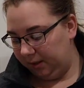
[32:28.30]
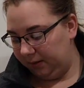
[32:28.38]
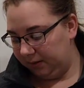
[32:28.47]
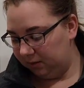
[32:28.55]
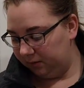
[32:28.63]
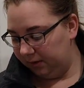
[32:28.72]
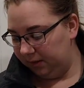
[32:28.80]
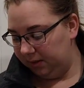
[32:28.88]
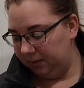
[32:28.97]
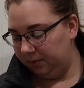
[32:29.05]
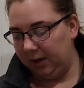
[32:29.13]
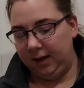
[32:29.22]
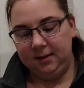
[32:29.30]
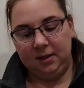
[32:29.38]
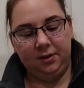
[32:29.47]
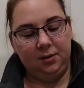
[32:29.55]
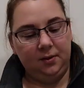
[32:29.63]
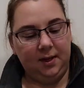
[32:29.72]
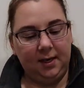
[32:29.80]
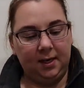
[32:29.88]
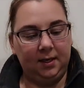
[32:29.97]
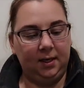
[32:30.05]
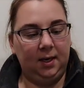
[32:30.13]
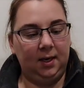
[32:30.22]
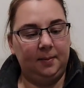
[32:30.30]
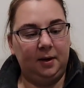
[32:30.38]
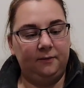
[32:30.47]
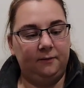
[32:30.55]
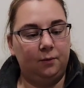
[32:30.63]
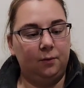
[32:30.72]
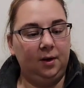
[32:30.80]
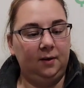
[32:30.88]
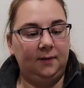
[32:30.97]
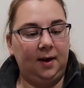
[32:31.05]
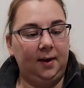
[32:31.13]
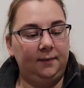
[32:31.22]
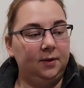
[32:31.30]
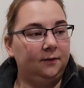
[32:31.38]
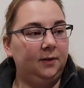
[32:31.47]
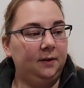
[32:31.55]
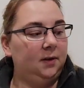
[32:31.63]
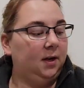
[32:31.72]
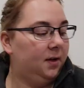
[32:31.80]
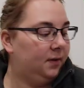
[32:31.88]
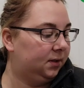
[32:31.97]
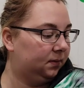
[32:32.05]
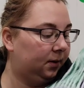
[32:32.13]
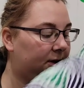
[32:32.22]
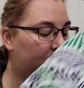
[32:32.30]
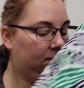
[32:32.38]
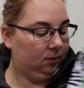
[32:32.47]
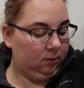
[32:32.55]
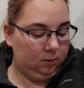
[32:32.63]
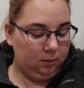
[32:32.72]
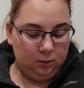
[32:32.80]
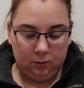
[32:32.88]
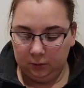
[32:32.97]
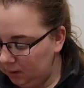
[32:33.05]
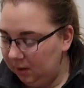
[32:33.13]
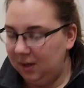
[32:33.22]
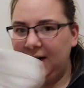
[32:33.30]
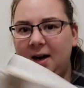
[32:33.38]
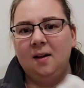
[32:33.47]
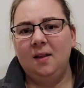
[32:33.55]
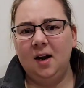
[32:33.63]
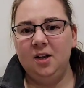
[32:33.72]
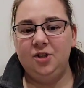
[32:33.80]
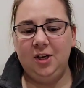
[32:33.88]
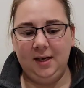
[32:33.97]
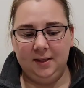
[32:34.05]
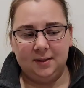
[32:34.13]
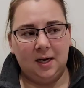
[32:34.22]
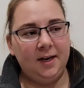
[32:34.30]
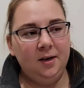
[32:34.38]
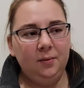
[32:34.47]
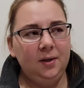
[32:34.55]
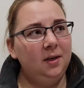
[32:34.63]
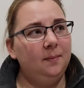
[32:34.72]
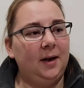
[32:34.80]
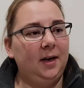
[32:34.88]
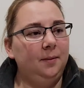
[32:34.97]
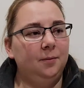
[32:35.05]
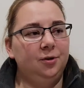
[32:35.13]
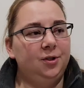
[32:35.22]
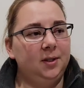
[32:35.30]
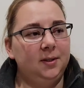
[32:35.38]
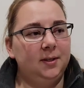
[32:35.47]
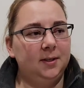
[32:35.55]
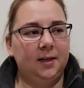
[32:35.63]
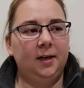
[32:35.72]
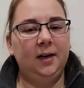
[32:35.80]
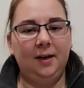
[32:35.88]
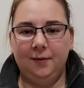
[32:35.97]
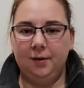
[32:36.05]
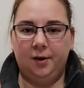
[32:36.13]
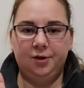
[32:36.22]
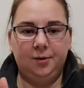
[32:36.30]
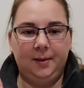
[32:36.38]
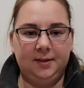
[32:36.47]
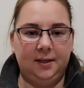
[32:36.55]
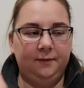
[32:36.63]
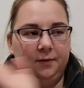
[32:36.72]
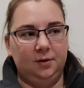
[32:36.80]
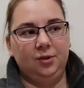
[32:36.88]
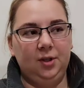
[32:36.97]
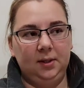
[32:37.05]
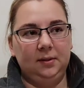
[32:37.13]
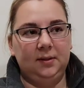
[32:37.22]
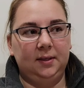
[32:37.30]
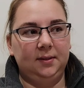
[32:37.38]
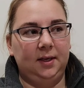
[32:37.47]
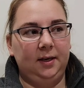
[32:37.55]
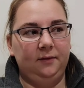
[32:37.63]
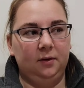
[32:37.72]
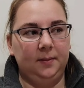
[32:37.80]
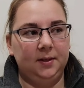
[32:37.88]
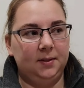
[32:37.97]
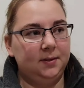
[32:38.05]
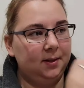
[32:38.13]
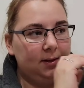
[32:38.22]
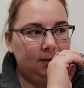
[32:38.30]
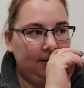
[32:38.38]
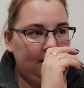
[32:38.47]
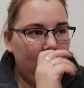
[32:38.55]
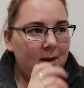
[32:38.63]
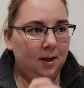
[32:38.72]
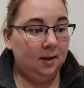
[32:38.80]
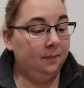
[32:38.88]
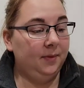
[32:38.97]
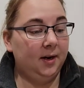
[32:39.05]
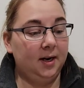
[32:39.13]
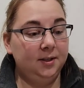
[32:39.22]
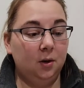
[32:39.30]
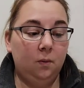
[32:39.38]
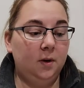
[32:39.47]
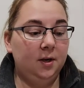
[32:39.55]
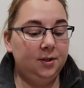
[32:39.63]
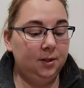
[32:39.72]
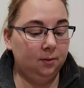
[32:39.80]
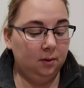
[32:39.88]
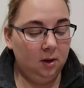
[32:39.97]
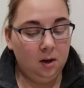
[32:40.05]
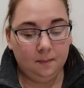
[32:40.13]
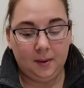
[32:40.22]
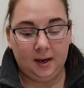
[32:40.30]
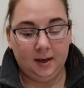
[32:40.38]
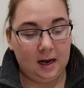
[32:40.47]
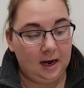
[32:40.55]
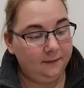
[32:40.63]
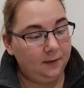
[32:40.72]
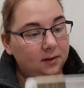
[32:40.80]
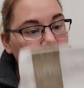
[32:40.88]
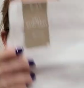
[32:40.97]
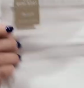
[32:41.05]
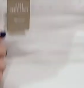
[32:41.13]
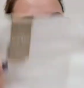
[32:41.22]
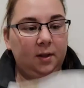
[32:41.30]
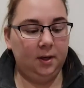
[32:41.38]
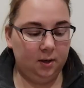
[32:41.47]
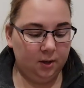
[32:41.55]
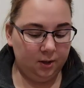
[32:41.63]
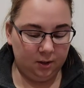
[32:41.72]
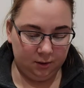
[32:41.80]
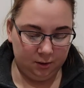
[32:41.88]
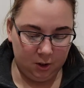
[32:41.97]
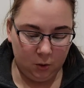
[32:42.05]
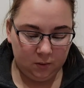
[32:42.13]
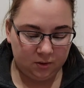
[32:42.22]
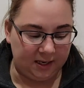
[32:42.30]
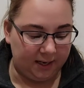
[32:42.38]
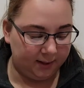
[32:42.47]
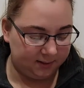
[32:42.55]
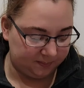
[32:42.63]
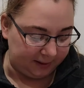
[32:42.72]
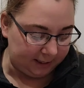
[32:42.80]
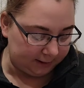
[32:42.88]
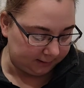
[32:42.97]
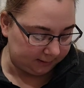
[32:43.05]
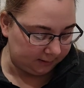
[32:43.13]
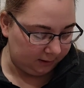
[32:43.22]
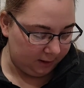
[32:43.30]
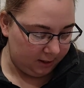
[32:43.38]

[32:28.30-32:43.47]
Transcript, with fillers: get this for a decent price. I do think I can get about 45 to 50 on this one. I got a lot of jeans. I don't need to buy any more jeans because I already have a laundry basket full of jeans set aside for my assistant um, that I don't want to do. But I found some really good new tags pants